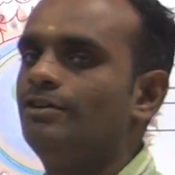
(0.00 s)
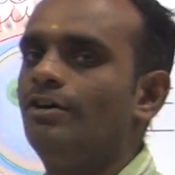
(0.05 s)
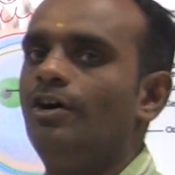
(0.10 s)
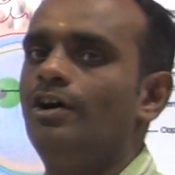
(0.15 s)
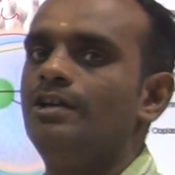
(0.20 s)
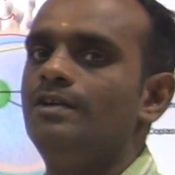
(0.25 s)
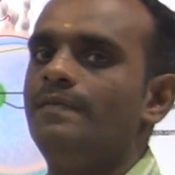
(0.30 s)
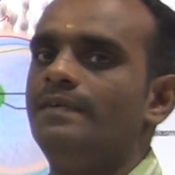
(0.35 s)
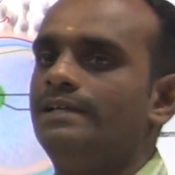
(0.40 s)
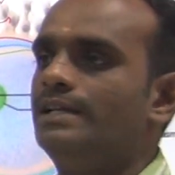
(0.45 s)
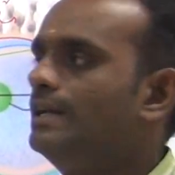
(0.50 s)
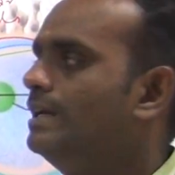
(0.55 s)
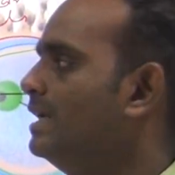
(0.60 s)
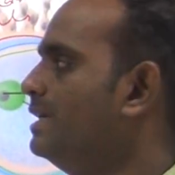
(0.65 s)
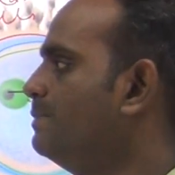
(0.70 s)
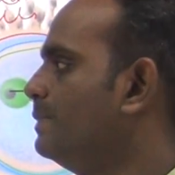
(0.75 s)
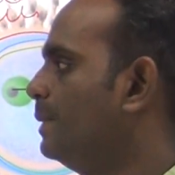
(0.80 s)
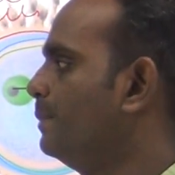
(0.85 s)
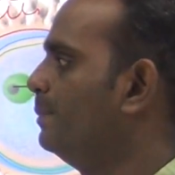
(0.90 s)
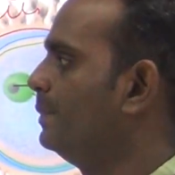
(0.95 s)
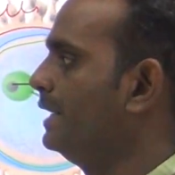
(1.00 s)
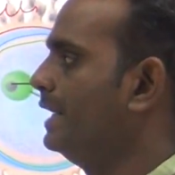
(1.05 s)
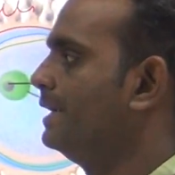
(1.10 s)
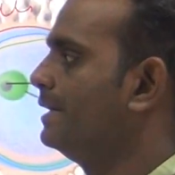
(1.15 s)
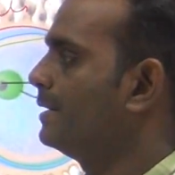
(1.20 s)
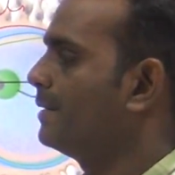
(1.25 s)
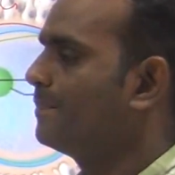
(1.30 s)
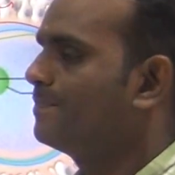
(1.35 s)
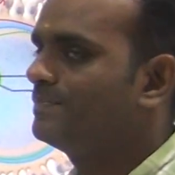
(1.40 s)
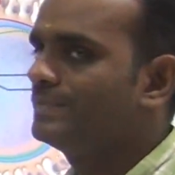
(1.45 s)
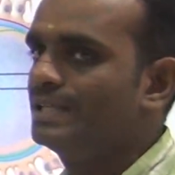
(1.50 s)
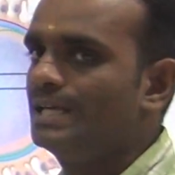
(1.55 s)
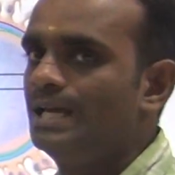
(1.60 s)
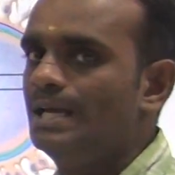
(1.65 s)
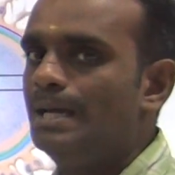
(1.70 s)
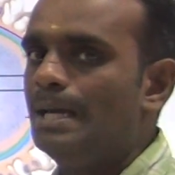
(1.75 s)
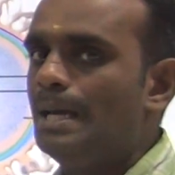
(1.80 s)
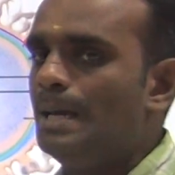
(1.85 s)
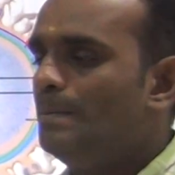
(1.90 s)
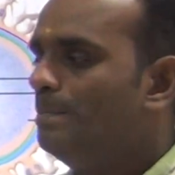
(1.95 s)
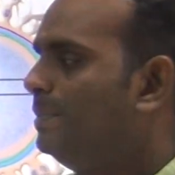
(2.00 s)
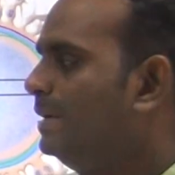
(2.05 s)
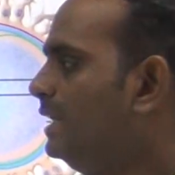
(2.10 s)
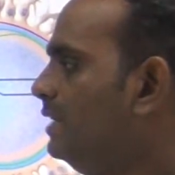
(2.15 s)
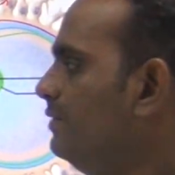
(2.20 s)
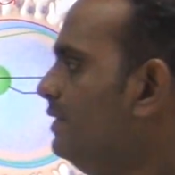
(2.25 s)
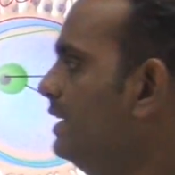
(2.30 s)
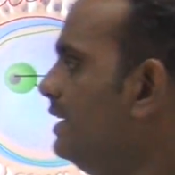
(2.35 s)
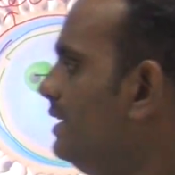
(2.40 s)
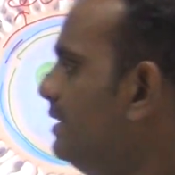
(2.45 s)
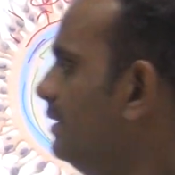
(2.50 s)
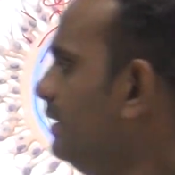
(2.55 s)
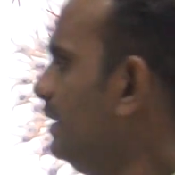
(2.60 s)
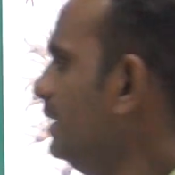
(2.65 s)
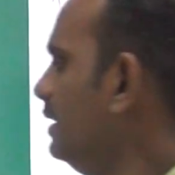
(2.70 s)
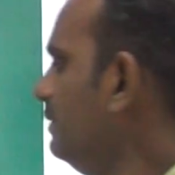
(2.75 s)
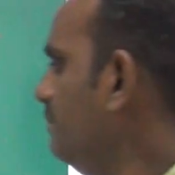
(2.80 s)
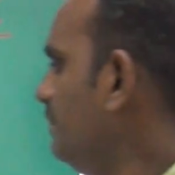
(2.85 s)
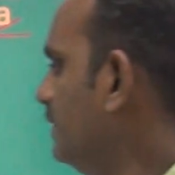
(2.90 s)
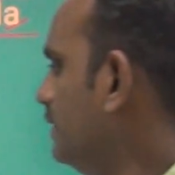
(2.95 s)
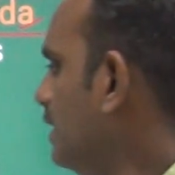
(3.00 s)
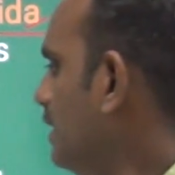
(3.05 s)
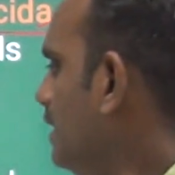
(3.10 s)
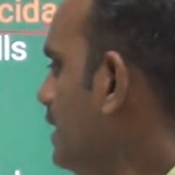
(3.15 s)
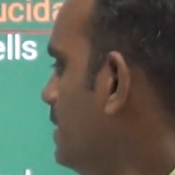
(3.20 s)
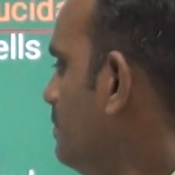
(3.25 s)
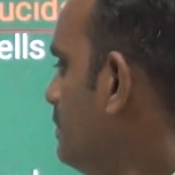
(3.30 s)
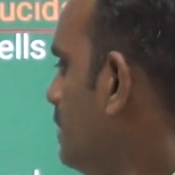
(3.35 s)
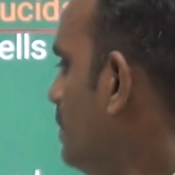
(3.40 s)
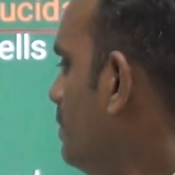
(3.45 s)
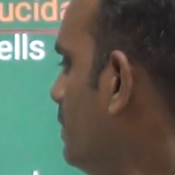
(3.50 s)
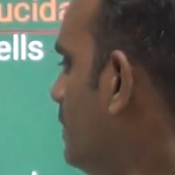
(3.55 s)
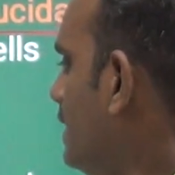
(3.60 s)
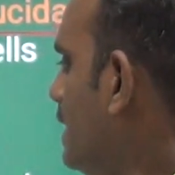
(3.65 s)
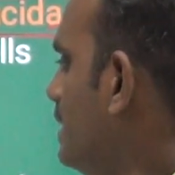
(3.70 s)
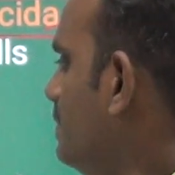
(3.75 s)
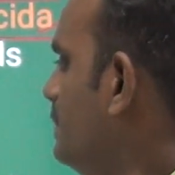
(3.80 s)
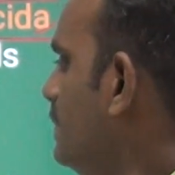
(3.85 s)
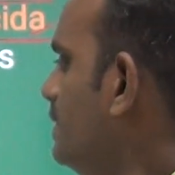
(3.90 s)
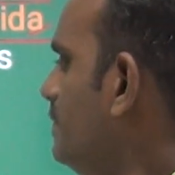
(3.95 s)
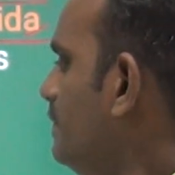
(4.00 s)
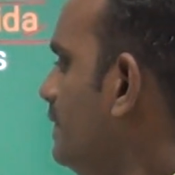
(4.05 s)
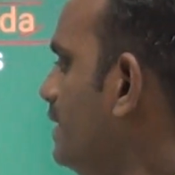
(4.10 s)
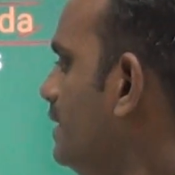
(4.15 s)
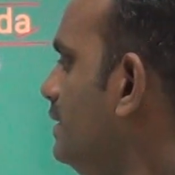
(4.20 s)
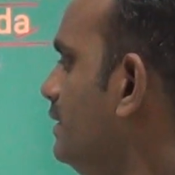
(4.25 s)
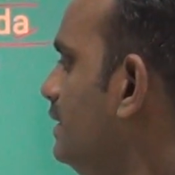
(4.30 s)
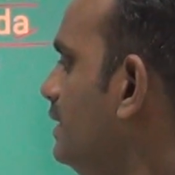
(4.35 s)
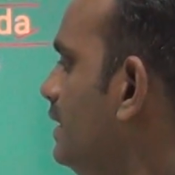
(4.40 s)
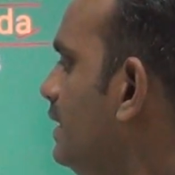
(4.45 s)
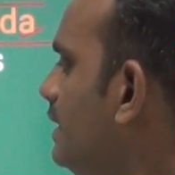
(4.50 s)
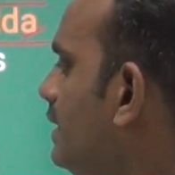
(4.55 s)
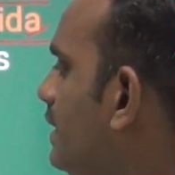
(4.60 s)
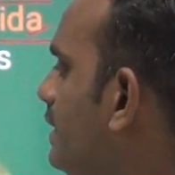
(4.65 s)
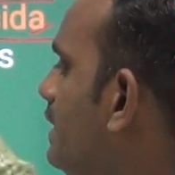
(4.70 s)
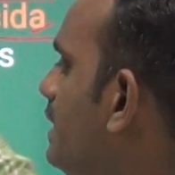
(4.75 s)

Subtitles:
called vitelline membrane. Between the vitelline membrane, between the